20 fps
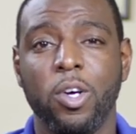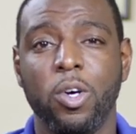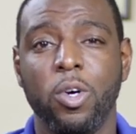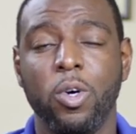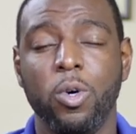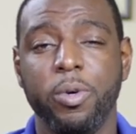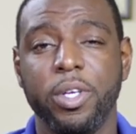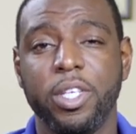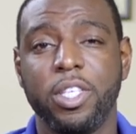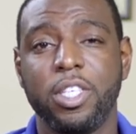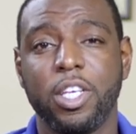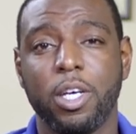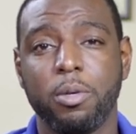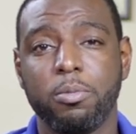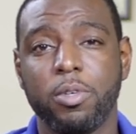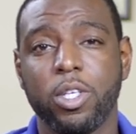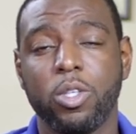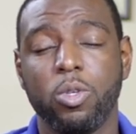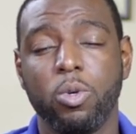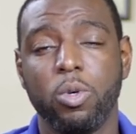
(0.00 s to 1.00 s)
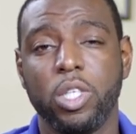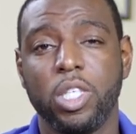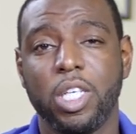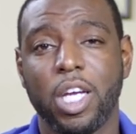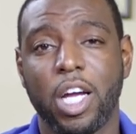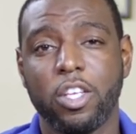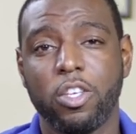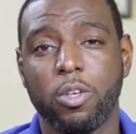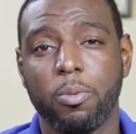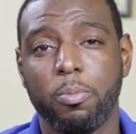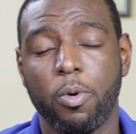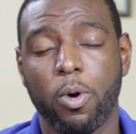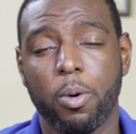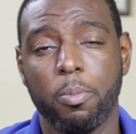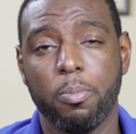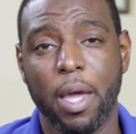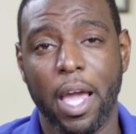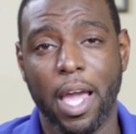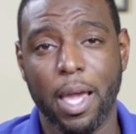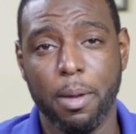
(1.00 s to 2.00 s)
who is subject to a child
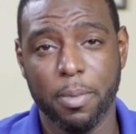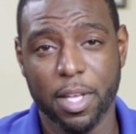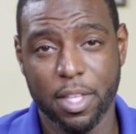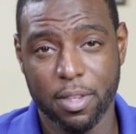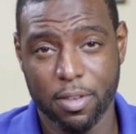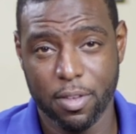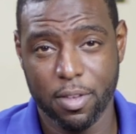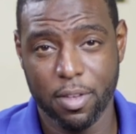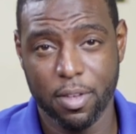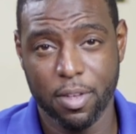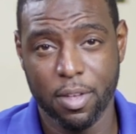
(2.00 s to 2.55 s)
support payment,